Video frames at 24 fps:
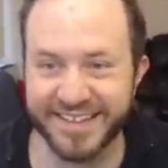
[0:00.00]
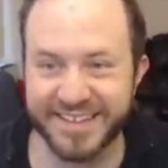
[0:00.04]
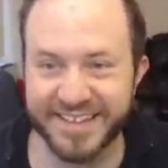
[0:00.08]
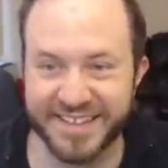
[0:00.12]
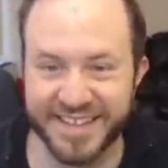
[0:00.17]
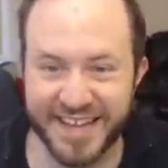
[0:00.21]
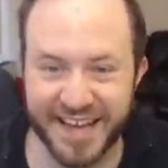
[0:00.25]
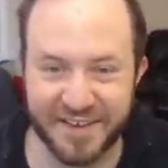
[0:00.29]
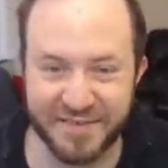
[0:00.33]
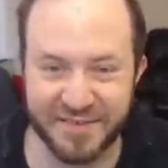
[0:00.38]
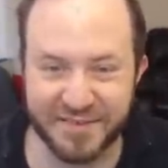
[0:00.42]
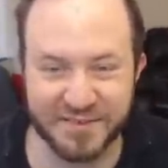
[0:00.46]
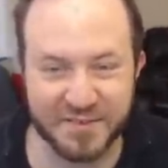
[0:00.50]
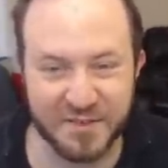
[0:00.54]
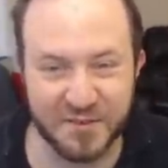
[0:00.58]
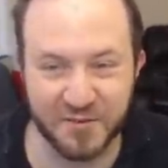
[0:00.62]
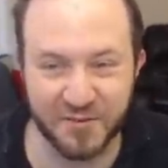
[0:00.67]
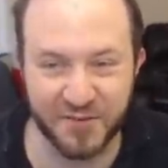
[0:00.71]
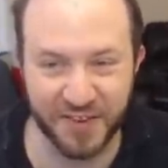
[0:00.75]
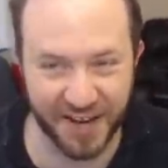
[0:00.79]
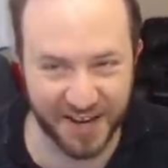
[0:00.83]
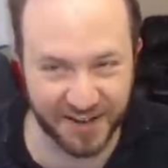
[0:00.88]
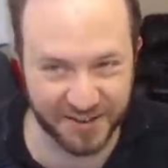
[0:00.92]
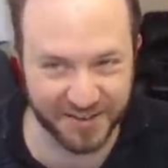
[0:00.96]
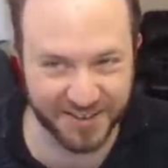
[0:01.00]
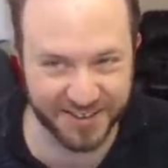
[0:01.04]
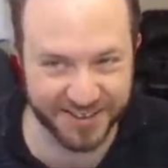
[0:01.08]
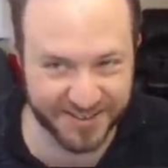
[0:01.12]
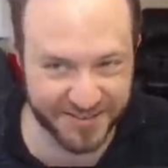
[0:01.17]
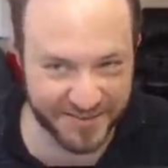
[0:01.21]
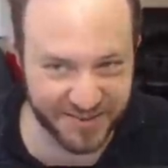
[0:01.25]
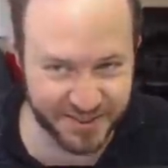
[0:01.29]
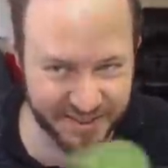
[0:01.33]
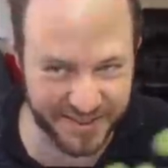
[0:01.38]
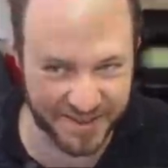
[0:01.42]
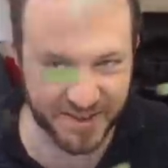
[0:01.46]
he gave us a
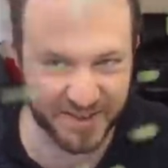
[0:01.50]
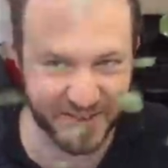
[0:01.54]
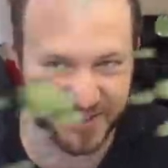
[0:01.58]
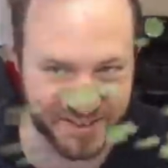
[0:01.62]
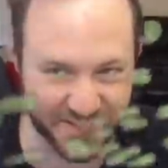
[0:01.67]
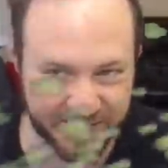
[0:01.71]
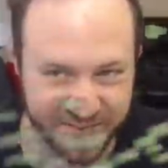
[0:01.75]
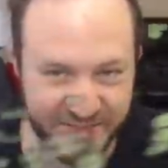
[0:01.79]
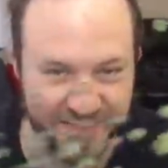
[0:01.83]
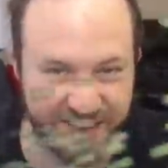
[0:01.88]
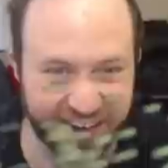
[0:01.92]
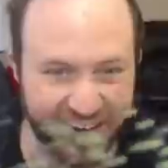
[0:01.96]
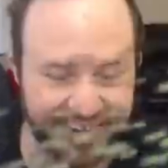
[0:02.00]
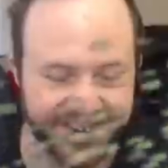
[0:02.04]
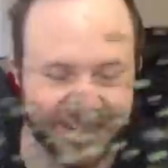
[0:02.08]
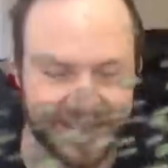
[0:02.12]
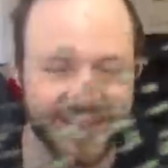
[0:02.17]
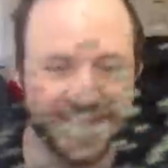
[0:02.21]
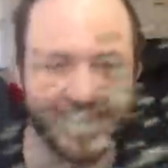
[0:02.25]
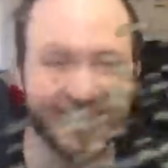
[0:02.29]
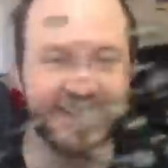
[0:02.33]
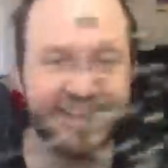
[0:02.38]
virus with going viral?